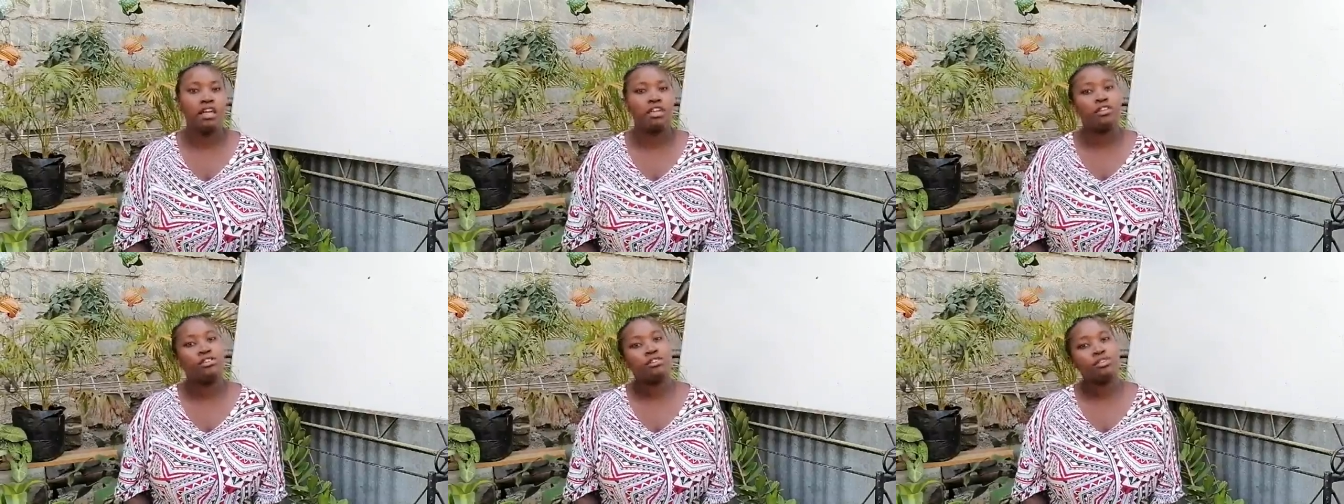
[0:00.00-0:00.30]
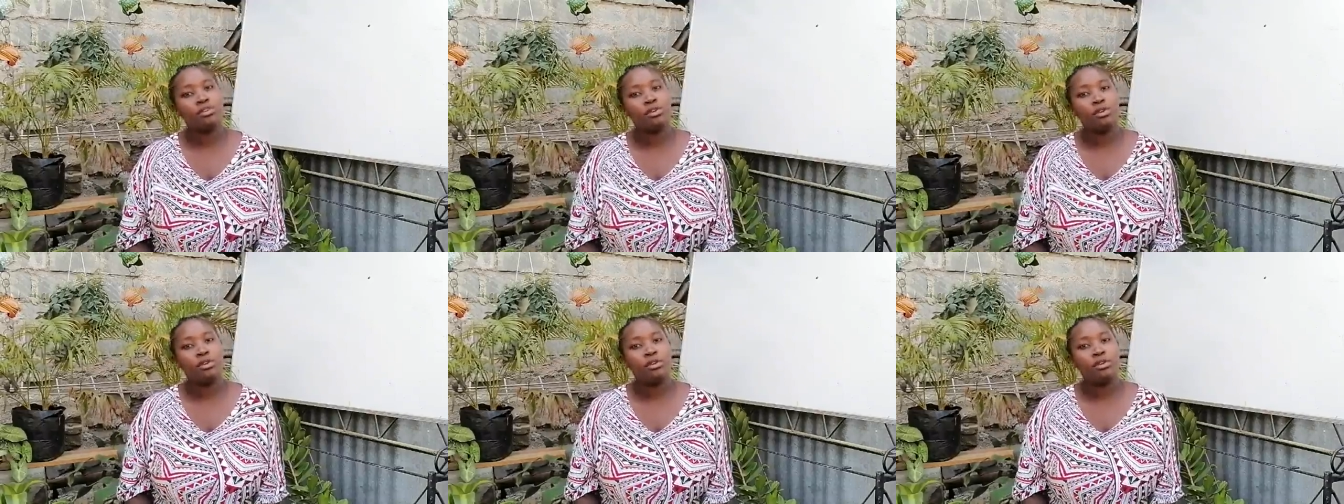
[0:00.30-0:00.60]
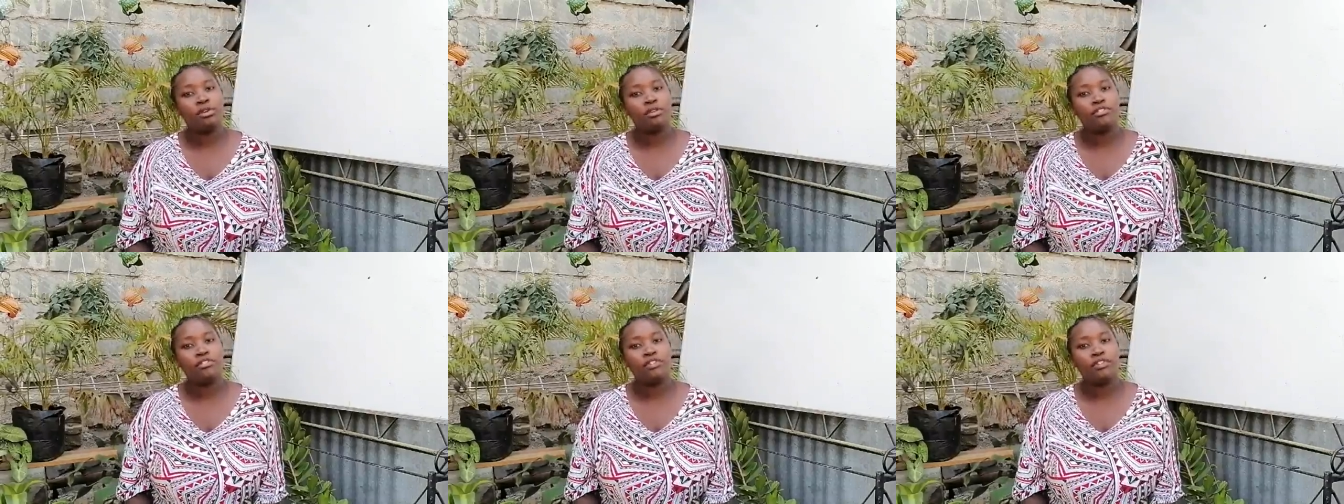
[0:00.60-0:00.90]

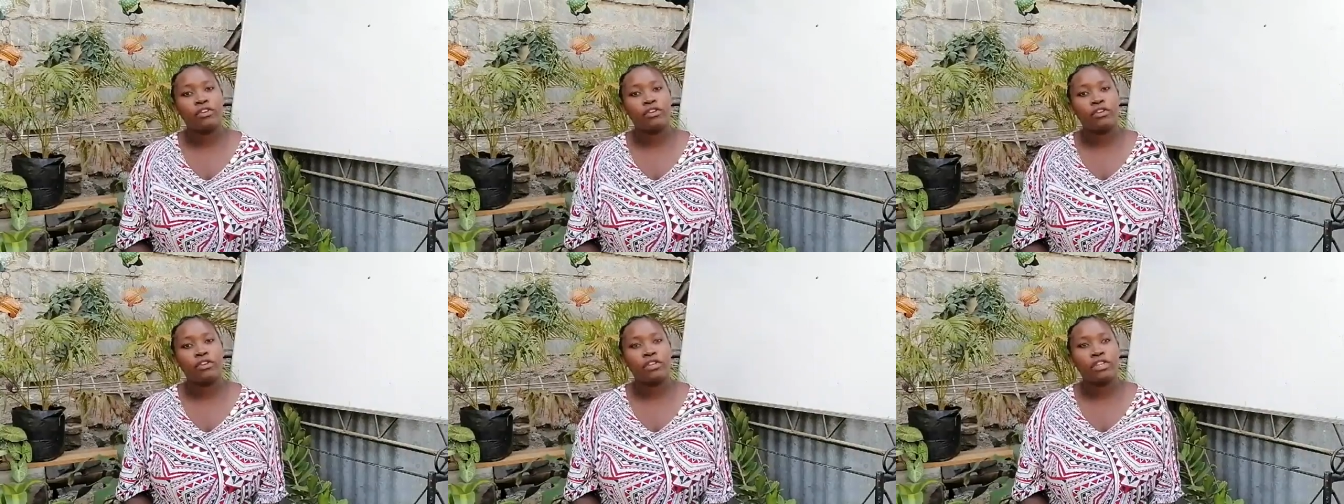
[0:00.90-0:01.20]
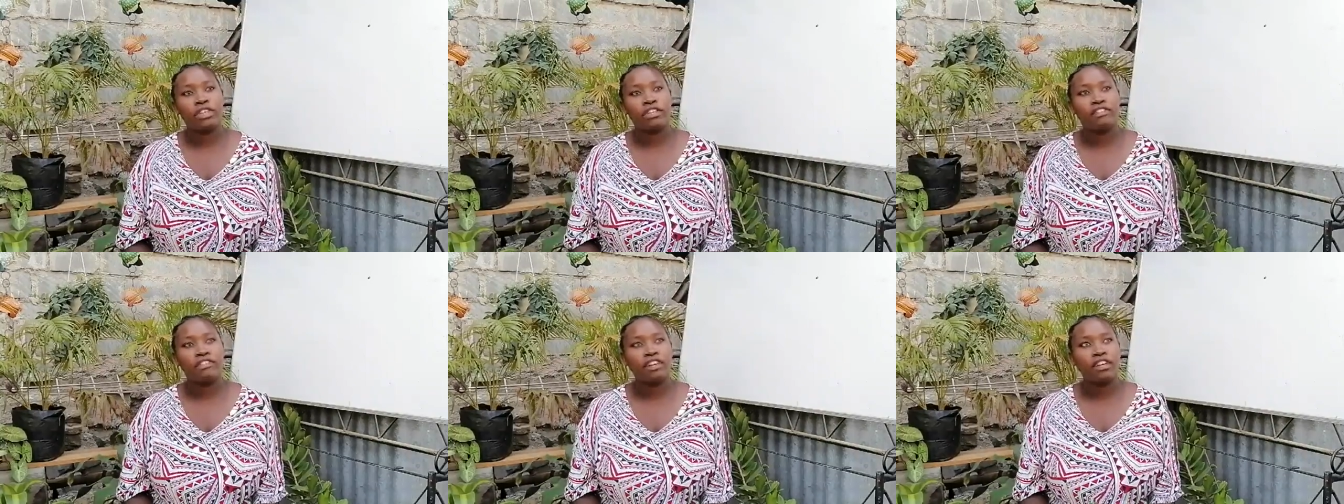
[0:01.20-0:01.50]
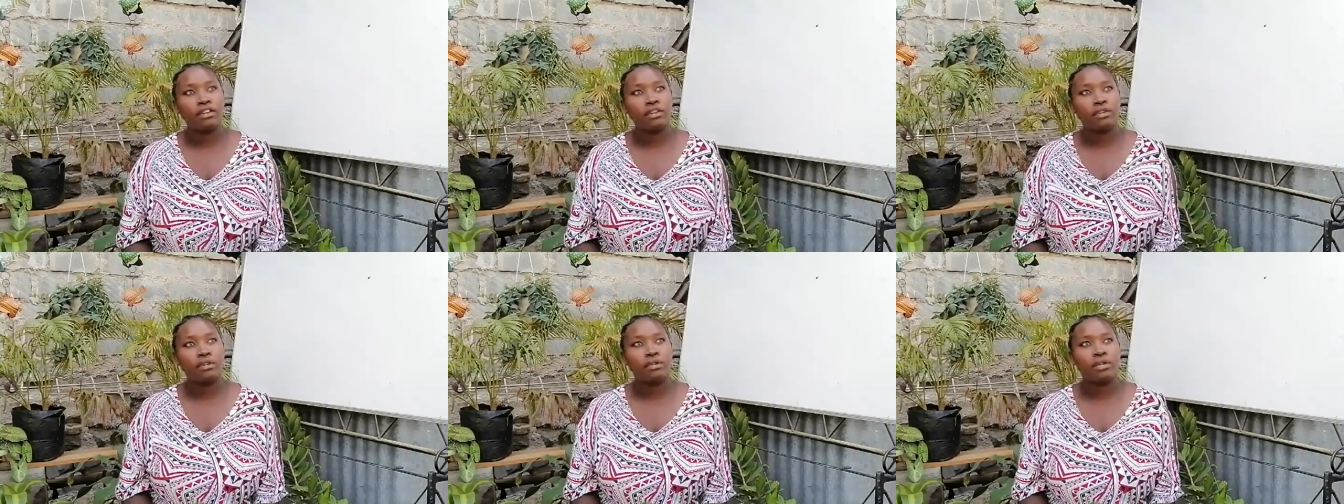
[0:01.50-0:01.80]
So for the
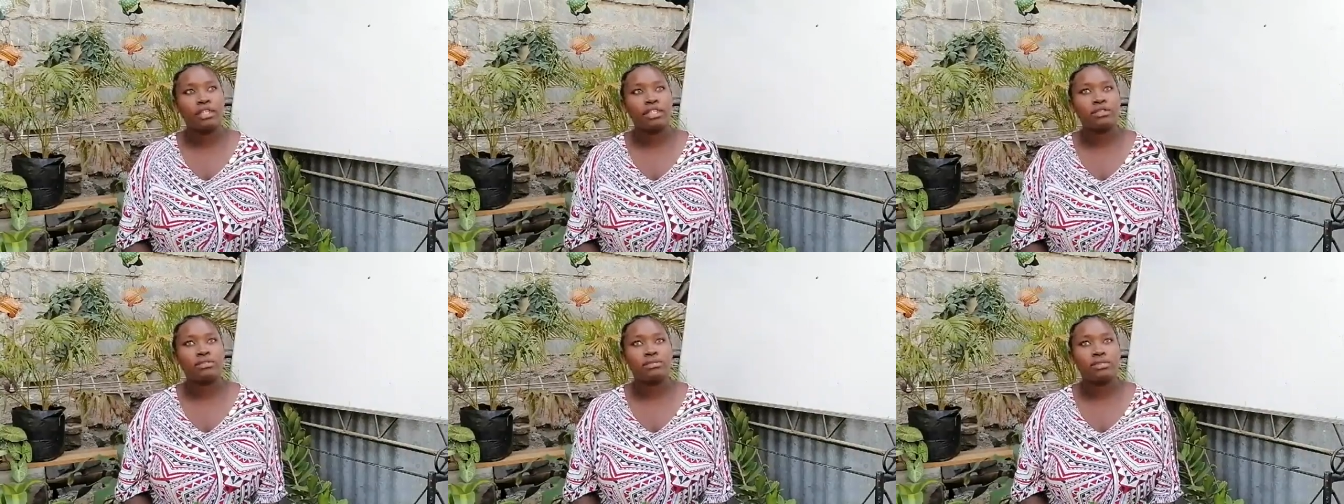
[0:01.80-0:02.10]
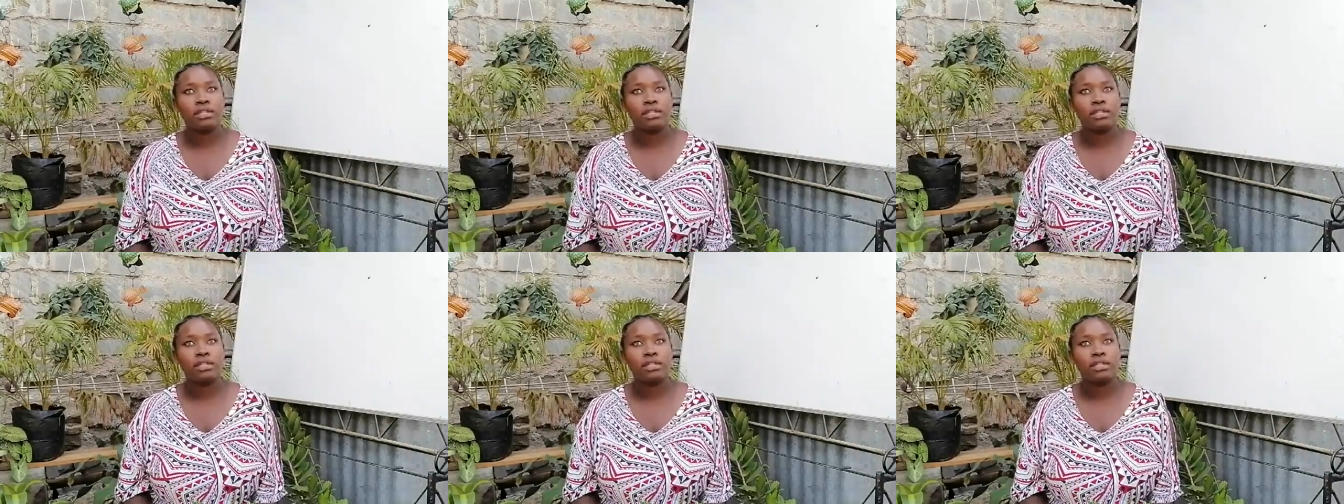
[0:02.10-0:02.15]
fungal ones,